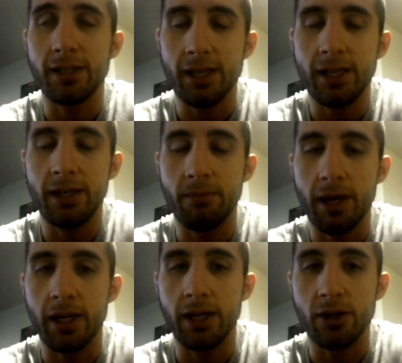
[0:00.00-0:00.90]
it in
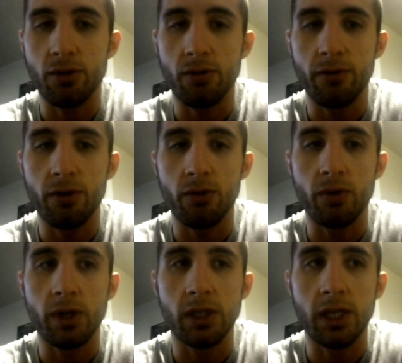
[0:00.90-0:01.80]
my initial review,
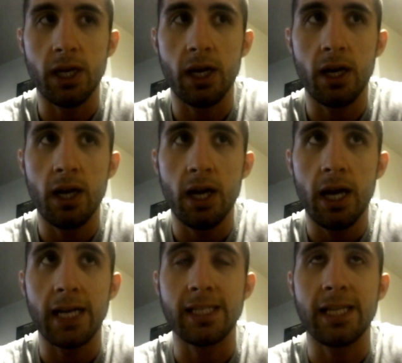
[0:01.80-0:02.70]
was
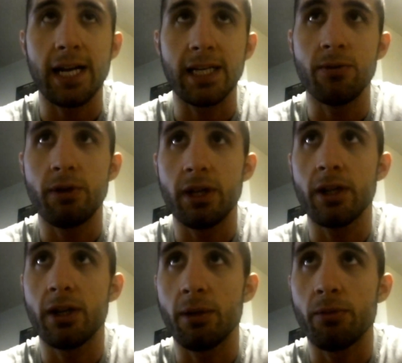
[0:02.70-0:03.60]
I stacked it
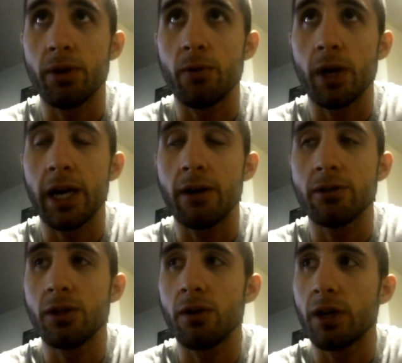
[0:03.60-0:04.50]
with another
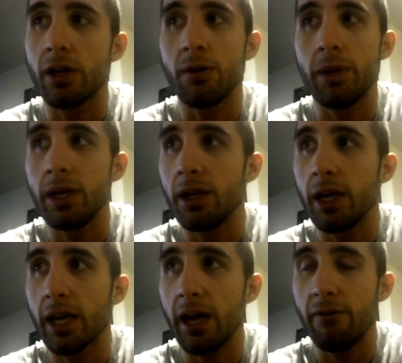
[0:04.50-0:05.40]
pre-workout, so it could have been
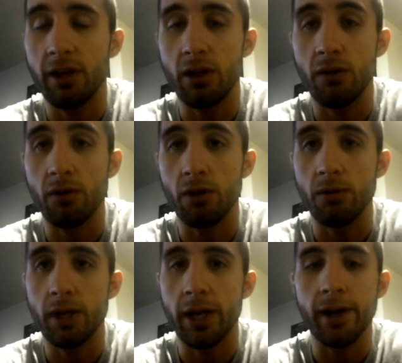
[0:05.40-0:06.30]
a caffeine
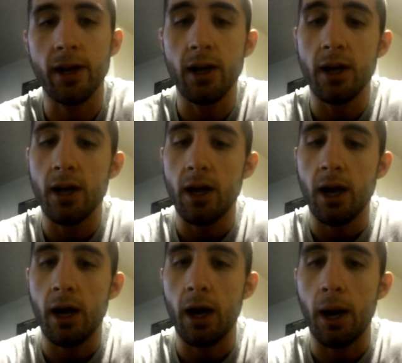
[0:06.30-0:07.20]
overload there.
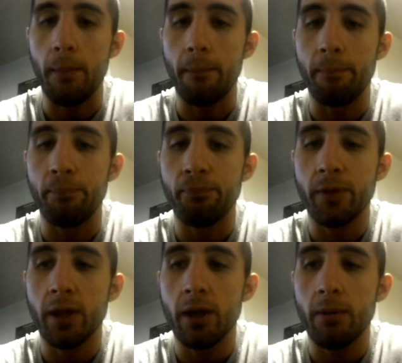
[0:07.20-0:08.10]

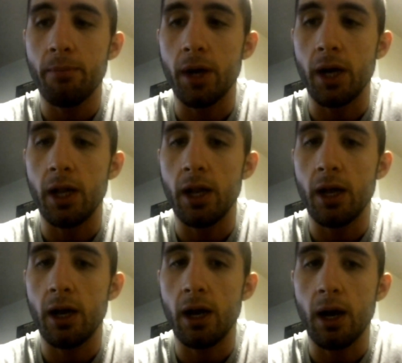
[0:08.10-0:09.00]
But
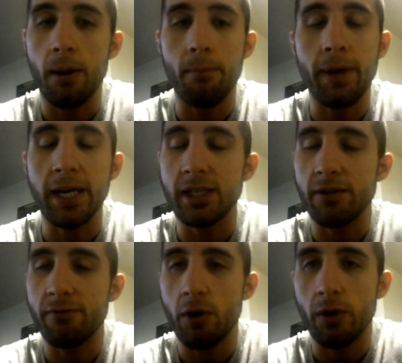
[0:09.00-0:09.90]

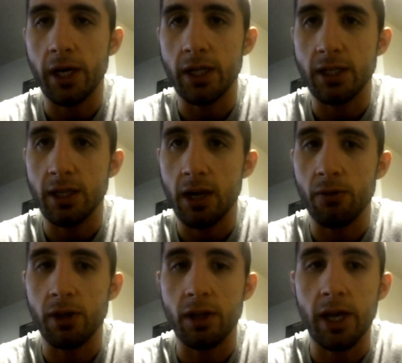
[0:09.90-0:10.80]
amazing focus. I
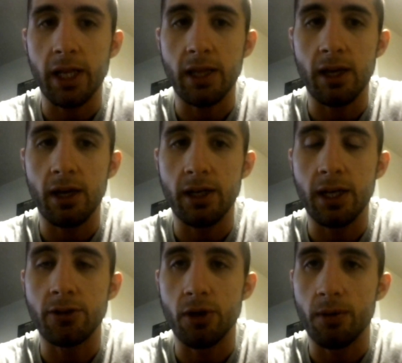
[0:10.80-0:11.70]
really like the
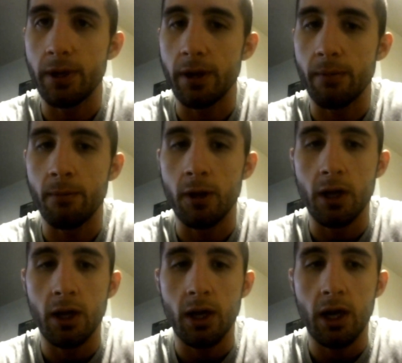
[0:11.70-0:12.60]
dendrobium
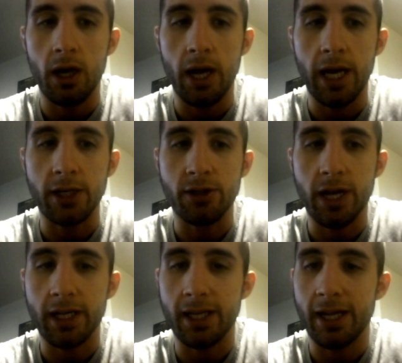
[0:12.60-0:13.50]

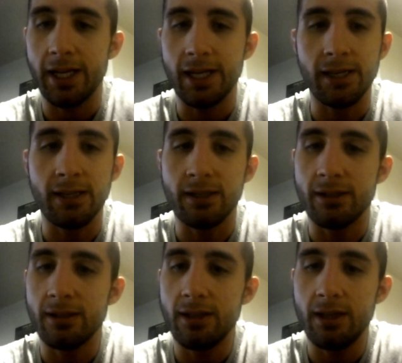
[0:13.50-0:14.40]
extract. That is